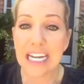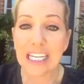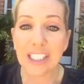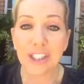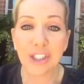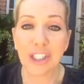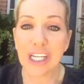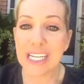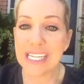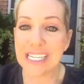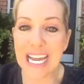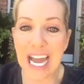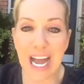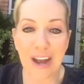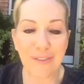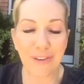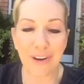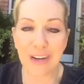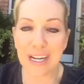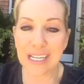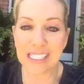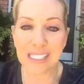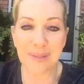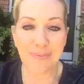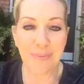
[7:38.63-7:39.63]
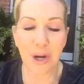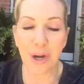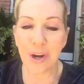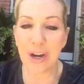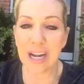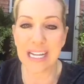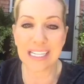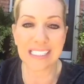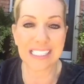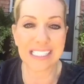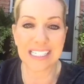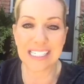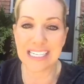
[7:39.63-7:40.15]
she never
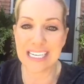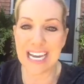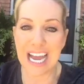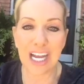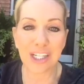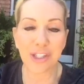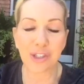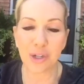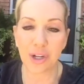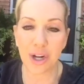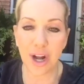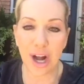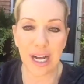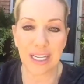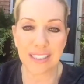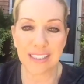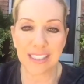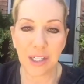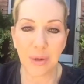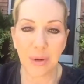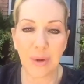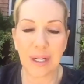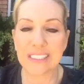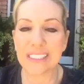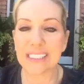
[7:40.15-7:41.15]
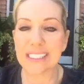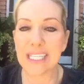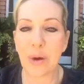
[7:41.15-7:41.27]
experienced the natural consequence.